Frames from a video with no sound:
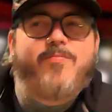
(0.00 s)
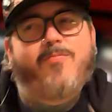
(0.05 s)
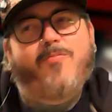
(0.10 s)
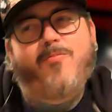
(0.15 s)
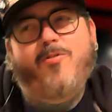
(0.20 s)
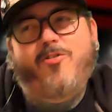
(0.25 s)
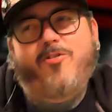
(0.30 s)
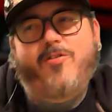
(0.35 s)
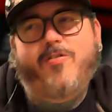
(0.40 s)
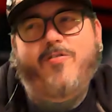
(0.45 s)

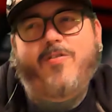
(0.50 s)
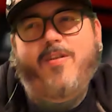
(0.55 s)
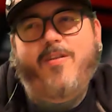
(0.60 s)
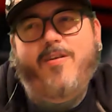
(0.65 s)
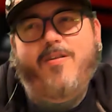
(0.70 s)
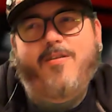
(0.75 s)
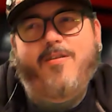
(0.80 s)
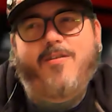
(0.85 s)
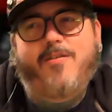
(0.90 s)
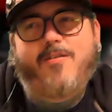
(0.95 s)
which is a
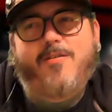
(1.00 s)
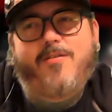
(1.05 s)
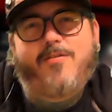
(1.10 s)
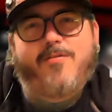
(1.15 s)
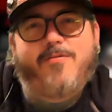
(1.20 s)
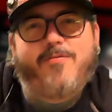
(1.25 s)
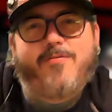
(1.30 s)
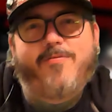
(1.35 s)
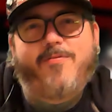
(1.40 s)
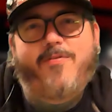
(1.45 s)
little
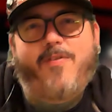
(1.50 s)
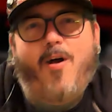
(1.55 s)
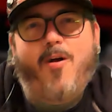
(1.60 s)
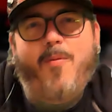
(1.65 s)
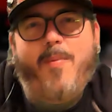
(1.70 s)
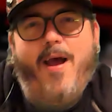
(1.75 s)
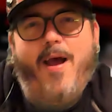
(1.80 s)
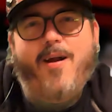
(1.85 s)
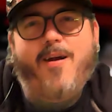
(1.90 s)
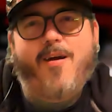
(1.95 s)

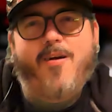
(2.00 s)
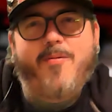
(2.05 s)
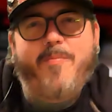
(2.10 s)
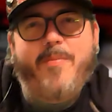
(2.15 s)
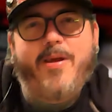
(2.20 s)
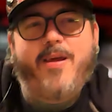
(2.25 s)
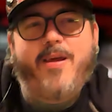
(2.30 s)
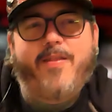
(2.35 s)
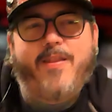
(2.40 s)
fallback on me.